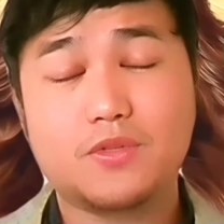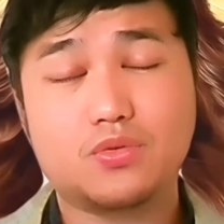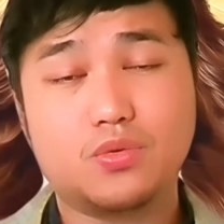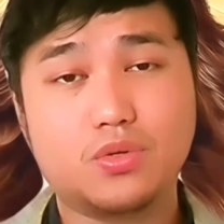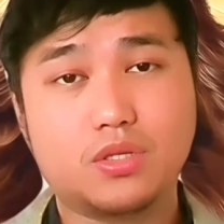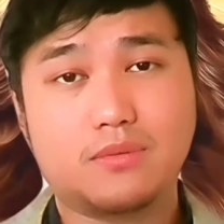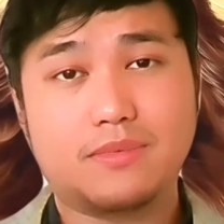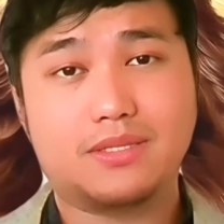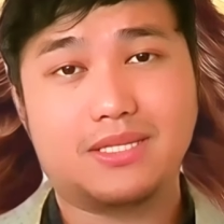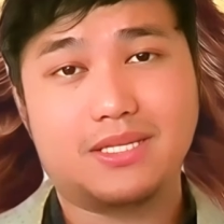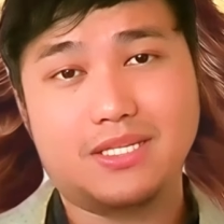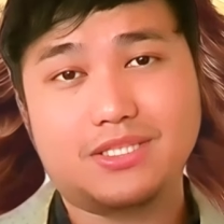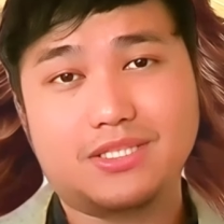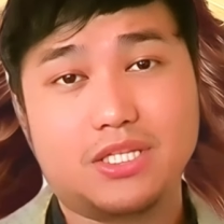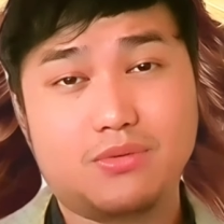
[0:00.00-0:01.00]
talking about
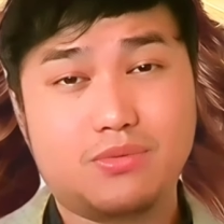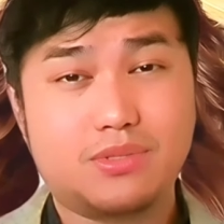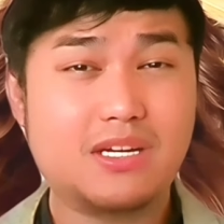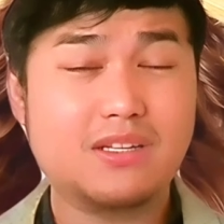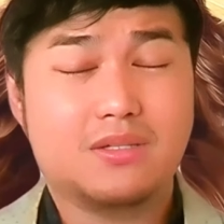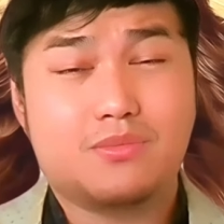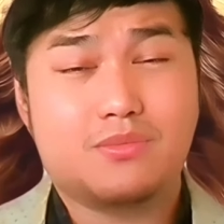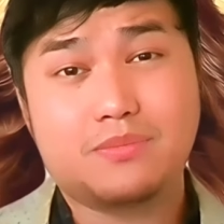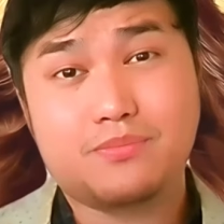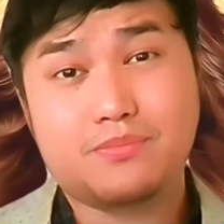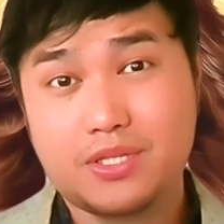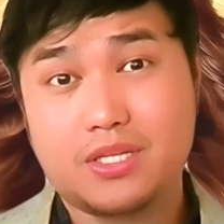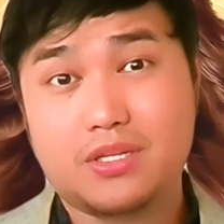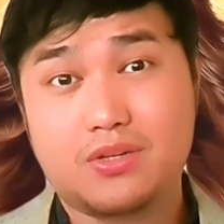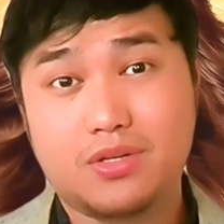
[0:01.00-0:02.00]
history, which I thought was
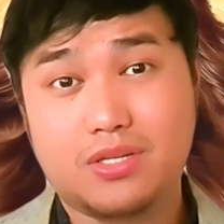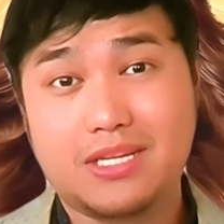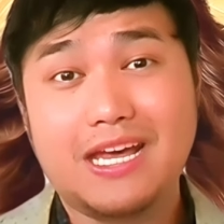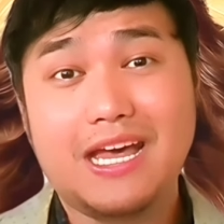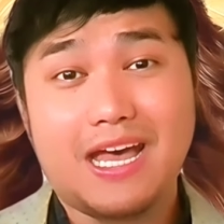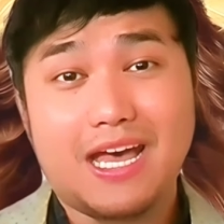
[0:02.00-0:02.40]
pretty good,